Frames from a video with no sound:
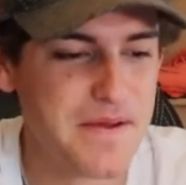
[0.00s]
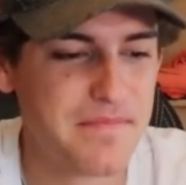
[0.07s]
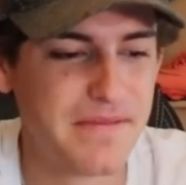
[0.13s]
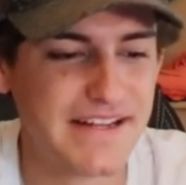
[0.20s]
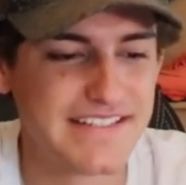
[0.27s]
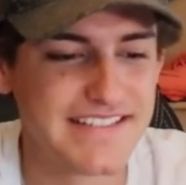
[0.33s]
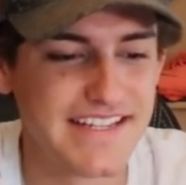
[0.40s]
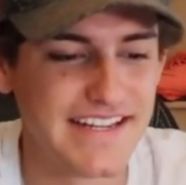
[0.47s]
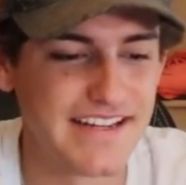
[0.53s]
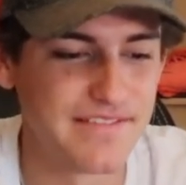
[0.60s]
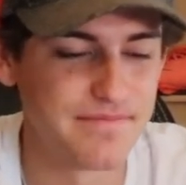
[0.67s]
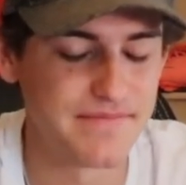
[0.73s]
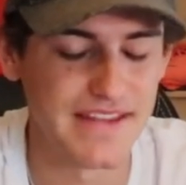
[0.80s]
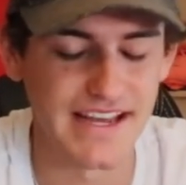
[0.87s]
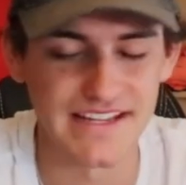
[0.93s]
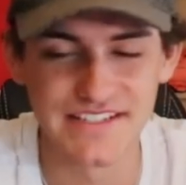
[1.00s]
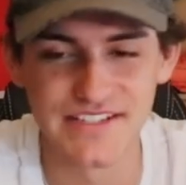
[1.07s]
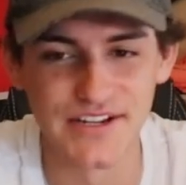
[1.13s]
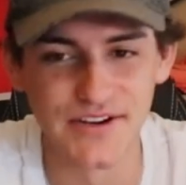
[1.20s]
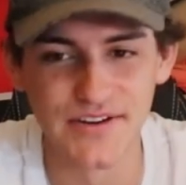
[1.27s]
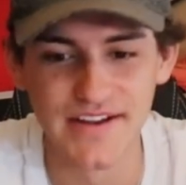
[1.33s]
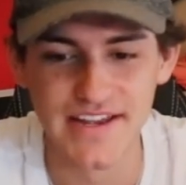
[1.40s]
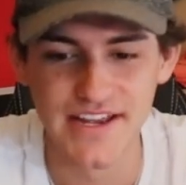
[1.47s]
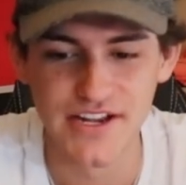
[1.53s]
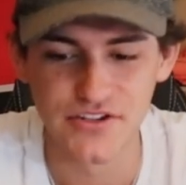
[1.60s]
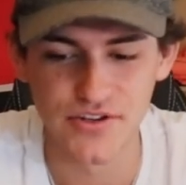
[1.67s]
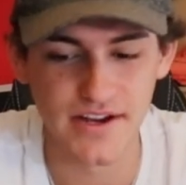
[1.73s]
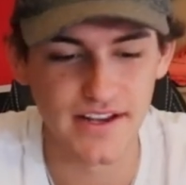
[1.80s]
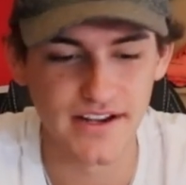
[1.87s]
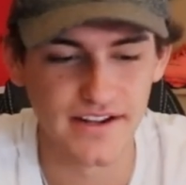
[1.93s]
but yeah, so
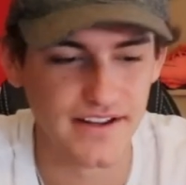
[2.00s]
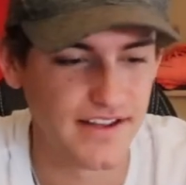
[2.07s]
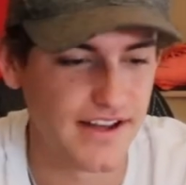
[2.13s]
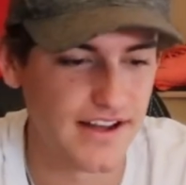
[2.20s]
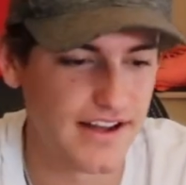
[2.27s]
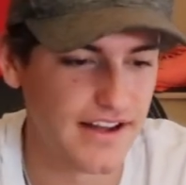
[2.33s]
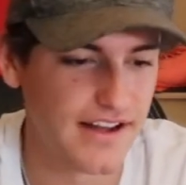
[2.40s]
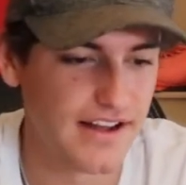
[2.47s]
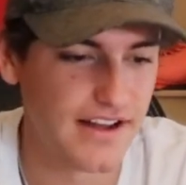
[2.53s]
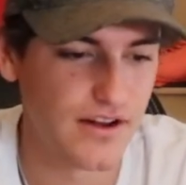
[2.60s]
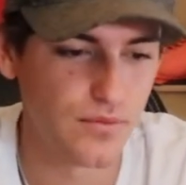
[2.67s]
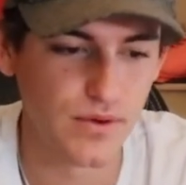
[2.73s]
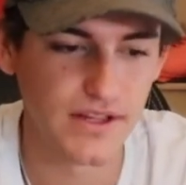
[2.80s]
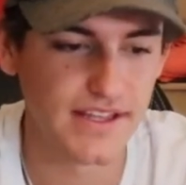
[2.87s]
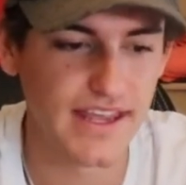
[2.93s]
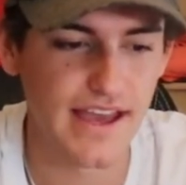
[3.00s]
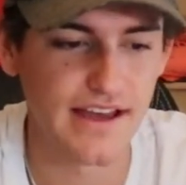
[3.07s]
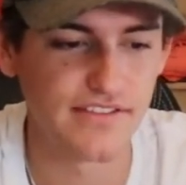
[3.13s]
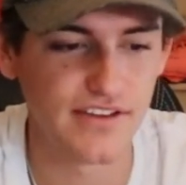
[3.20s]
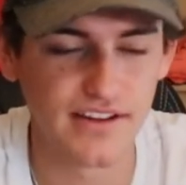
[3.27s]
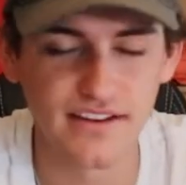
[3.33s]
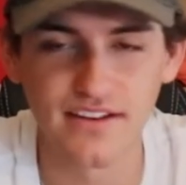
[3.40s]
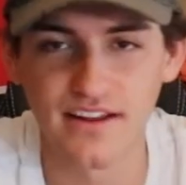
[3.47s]
Trae Young, will he have it?